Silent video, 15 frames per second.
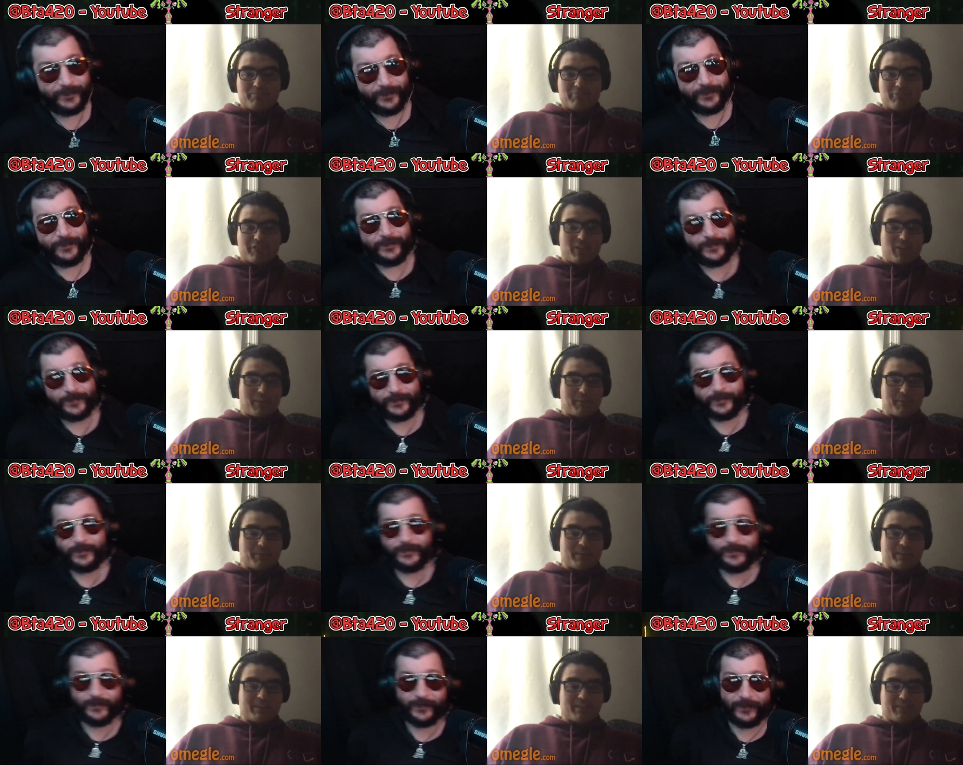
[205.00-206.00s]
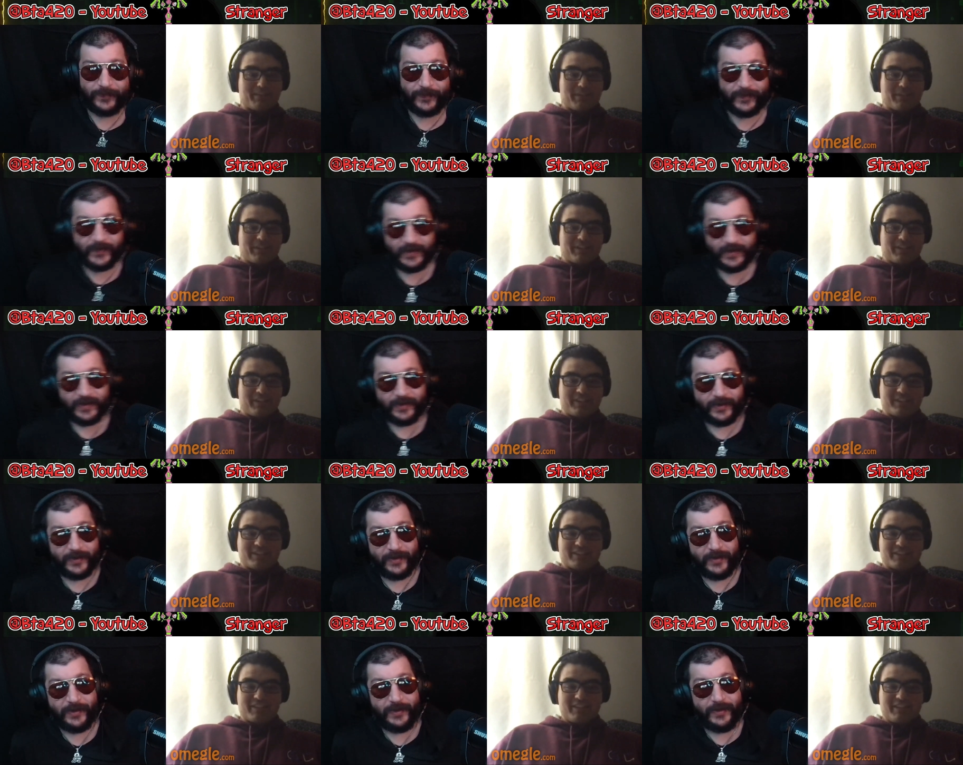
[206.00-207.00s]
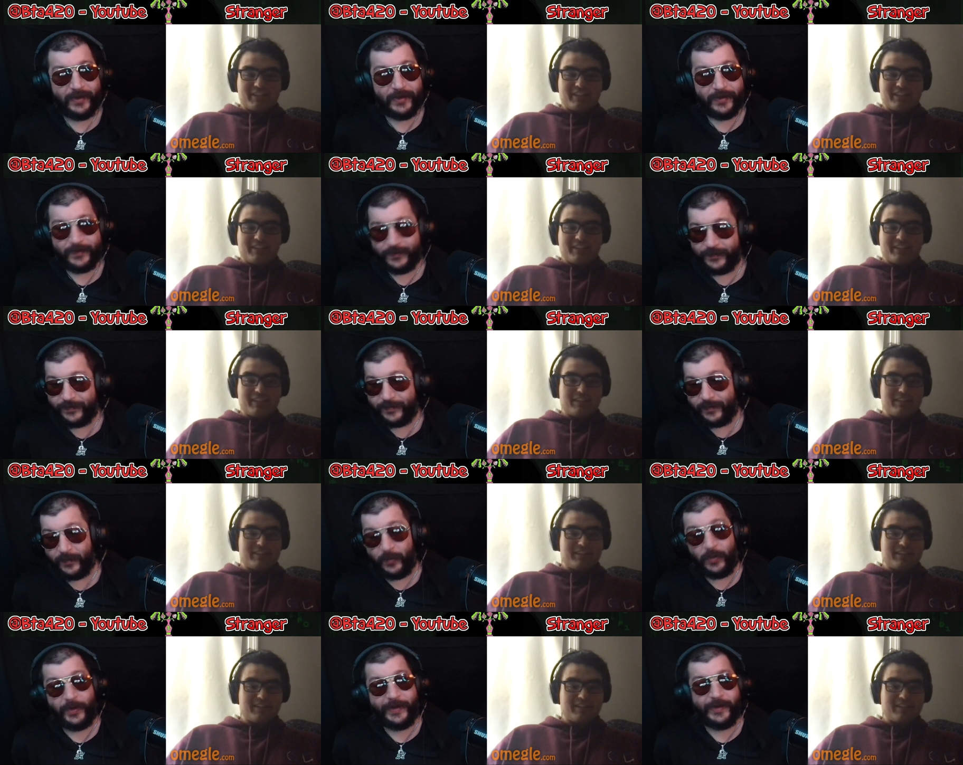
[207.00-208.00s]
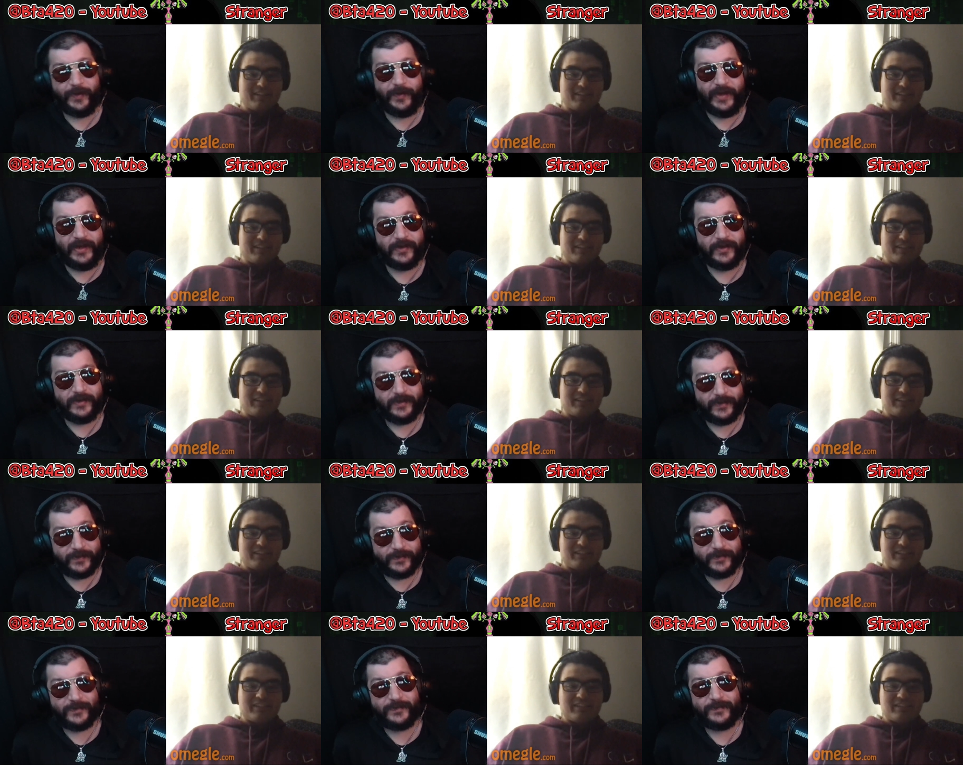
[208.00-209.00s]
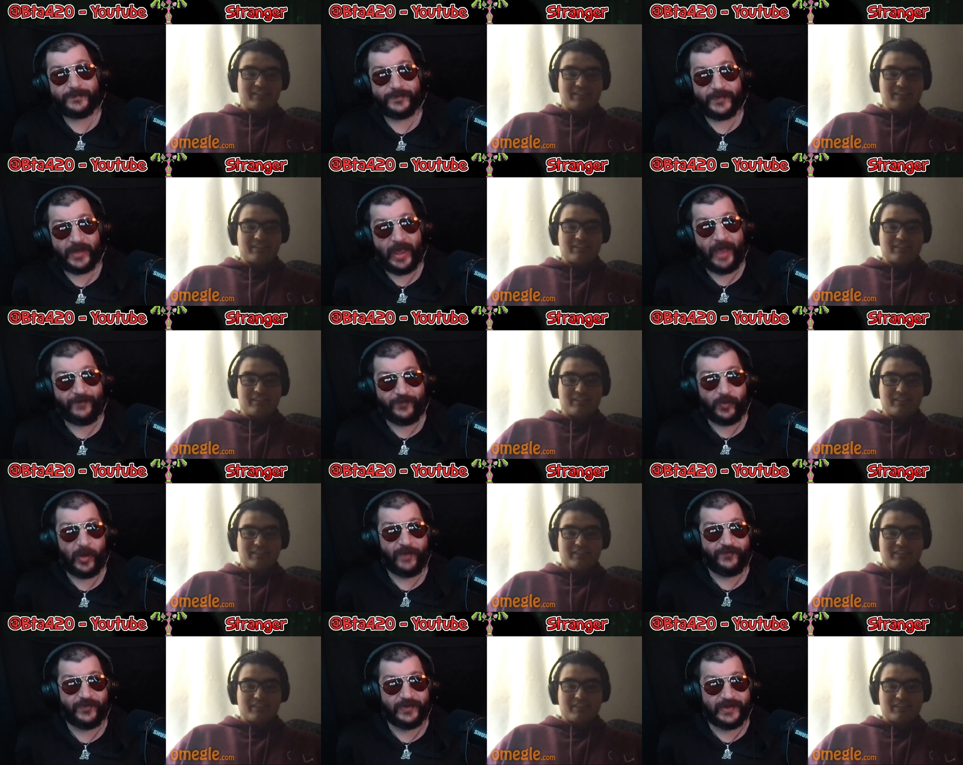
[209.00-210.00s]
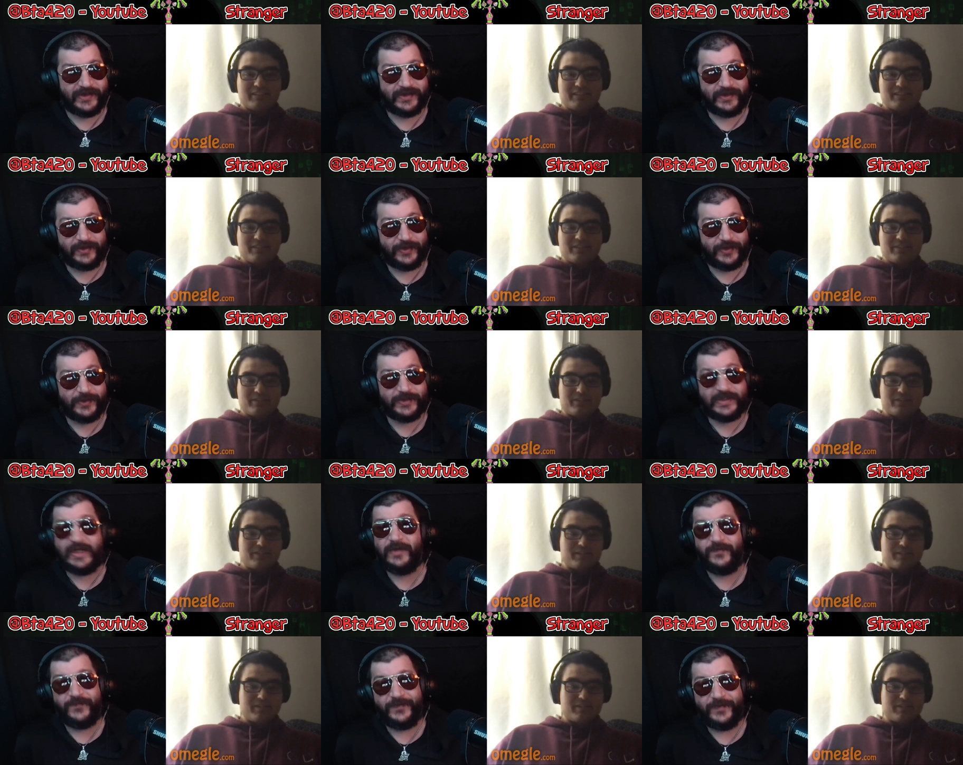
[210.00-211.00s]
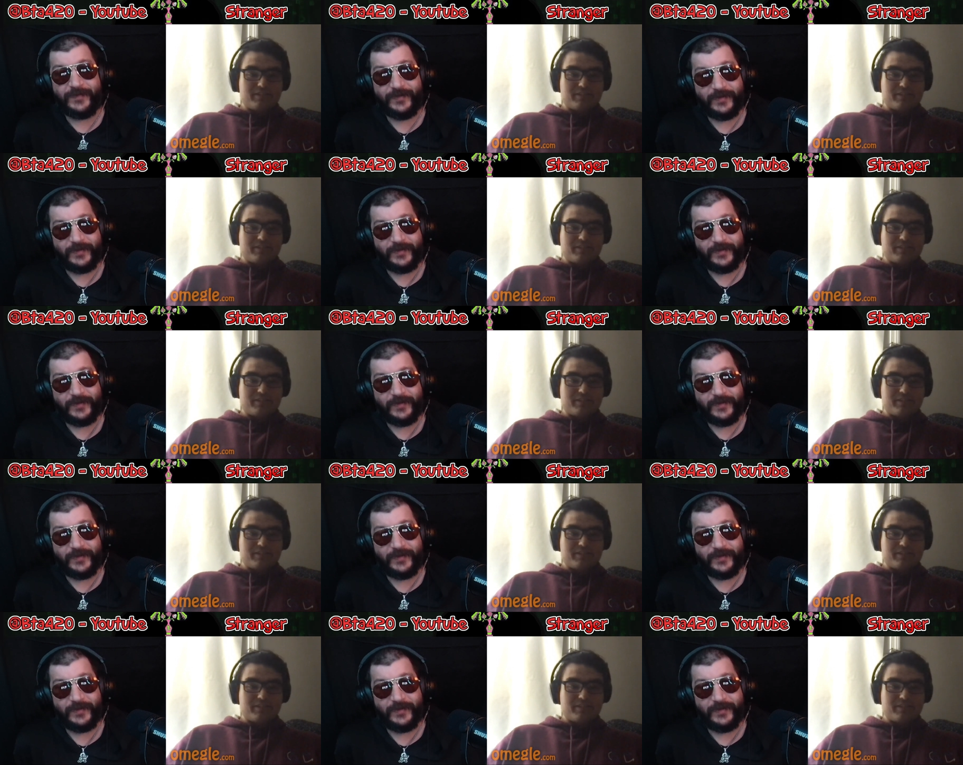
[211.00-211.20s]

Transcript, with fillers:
Speaker 1: Pretty optimistic about it, honestly.
Speaker 2: What do you mean? Have you ever listened to yourself?